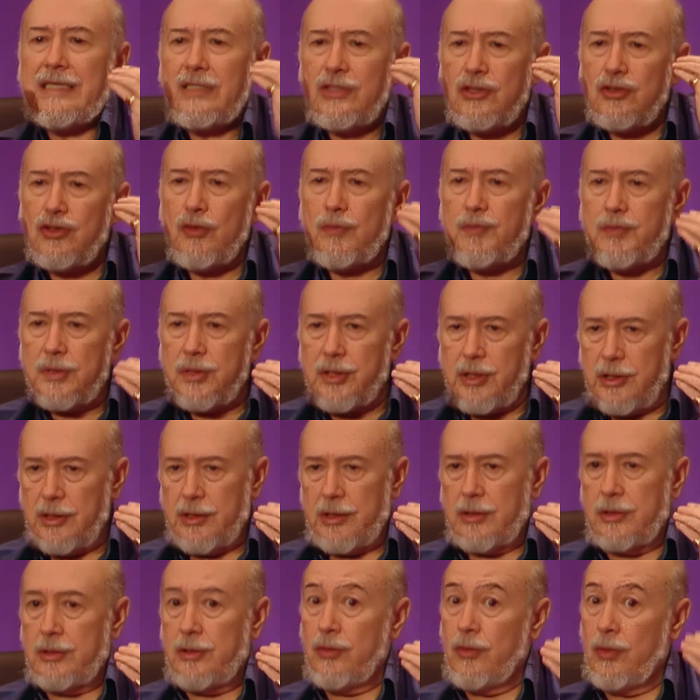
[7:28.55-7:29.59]

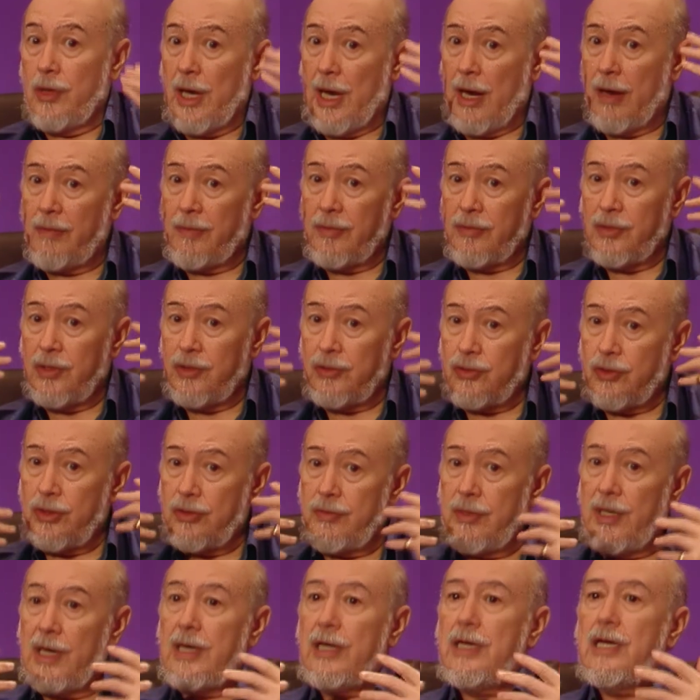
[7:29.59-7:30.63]
substance? You have
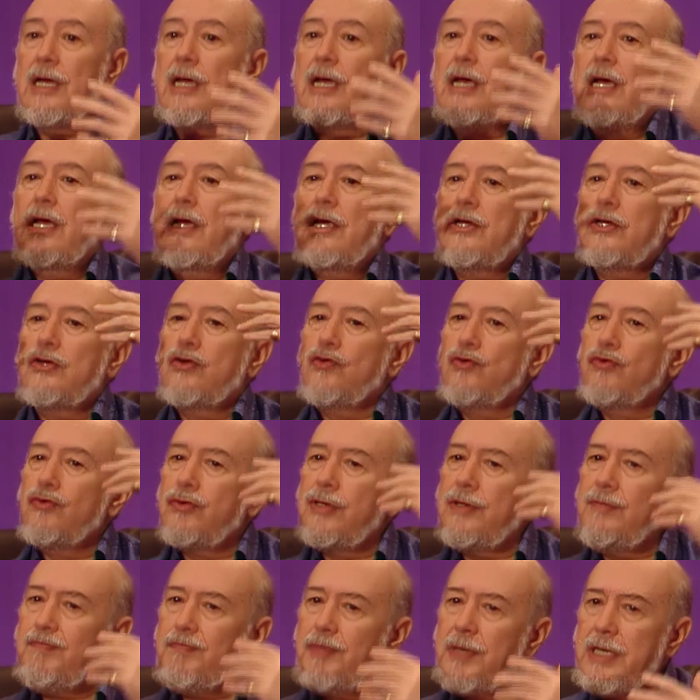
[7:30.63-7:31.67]
really to
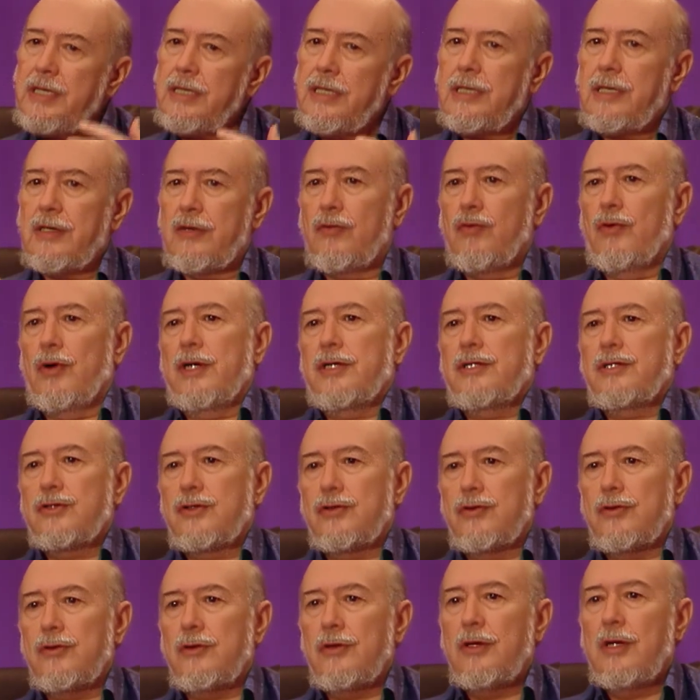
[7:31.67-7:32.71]
repeat the
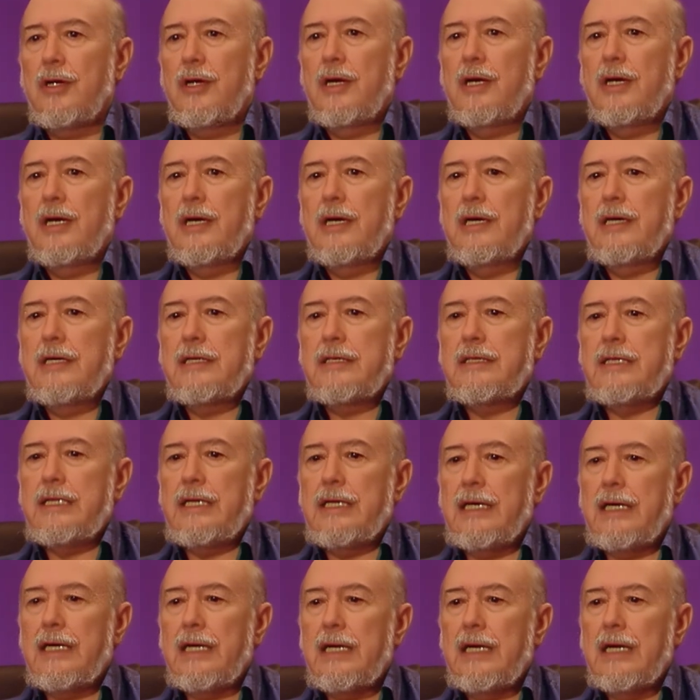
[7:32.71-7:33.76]
question
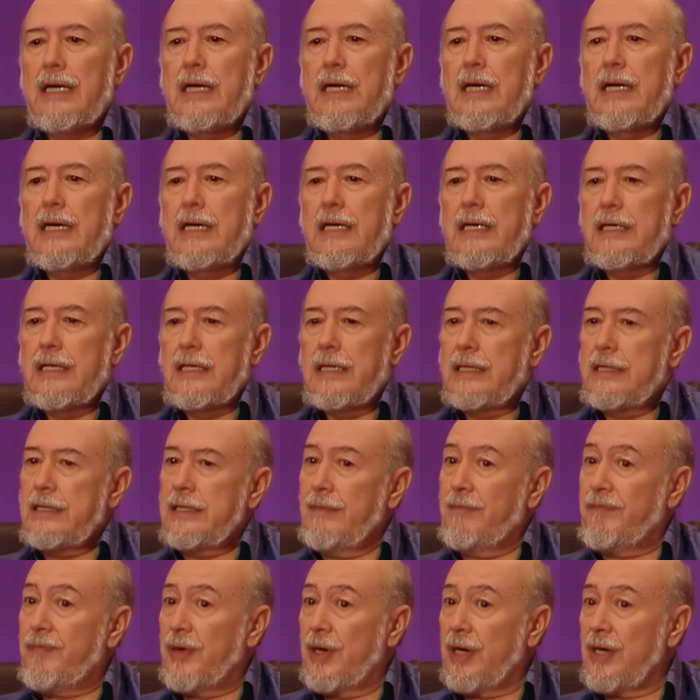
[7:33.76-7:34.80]
till
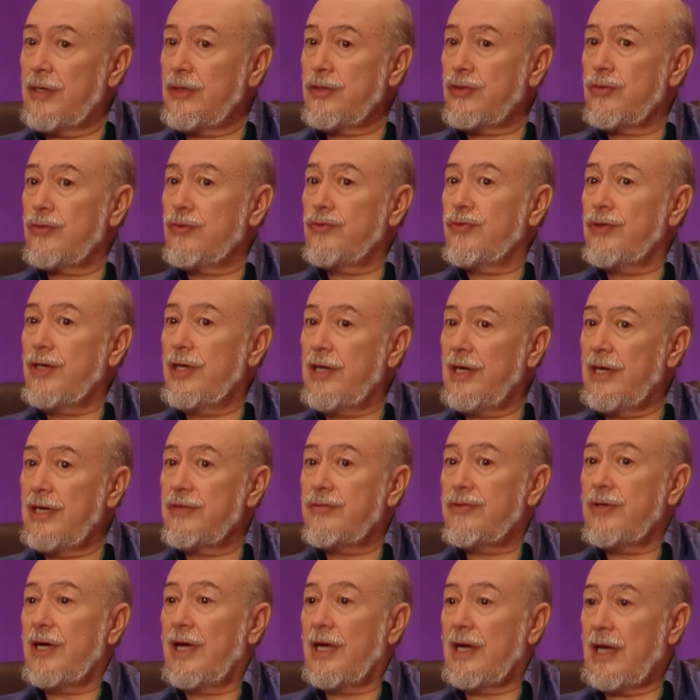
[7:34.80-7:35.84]
the person really
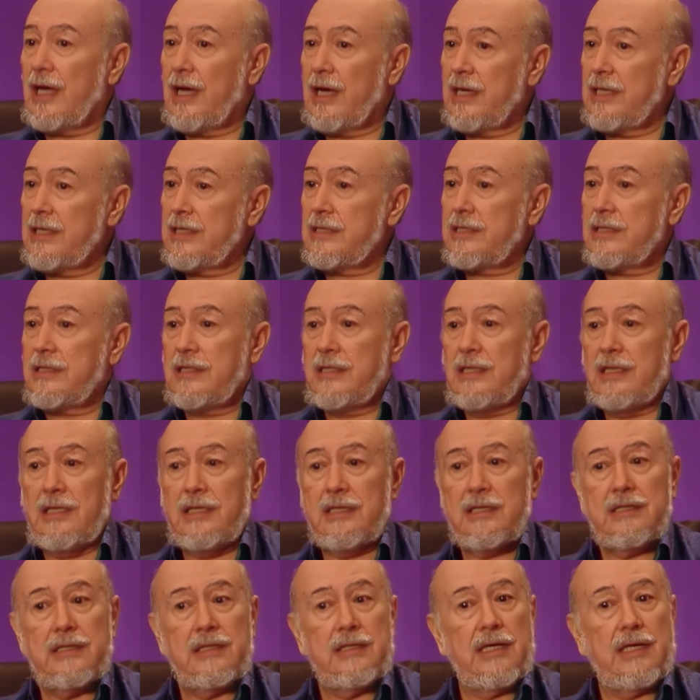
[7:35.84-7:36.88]

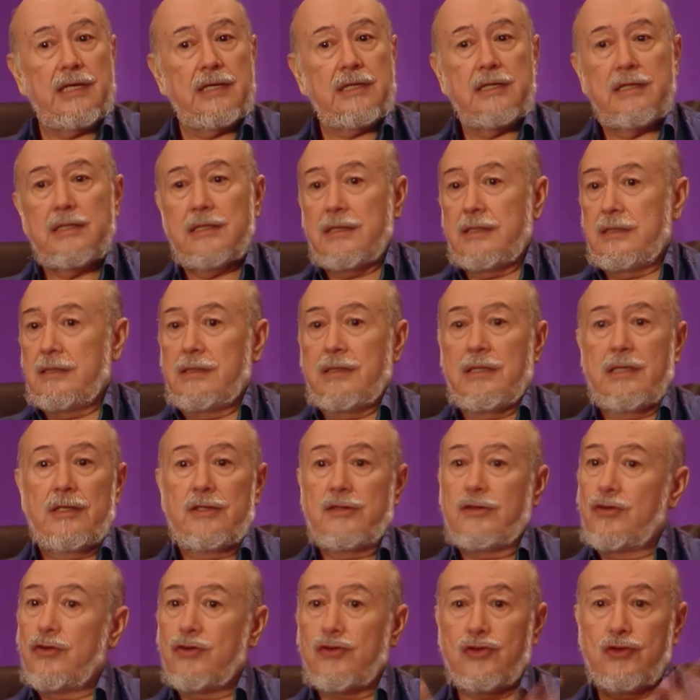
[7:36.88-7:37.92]
realizes that there
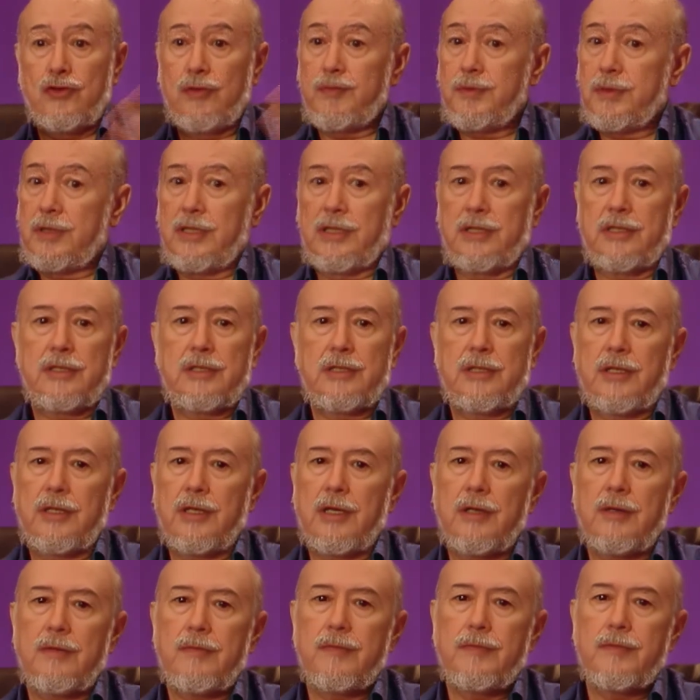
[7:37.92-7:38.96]
is no substance there.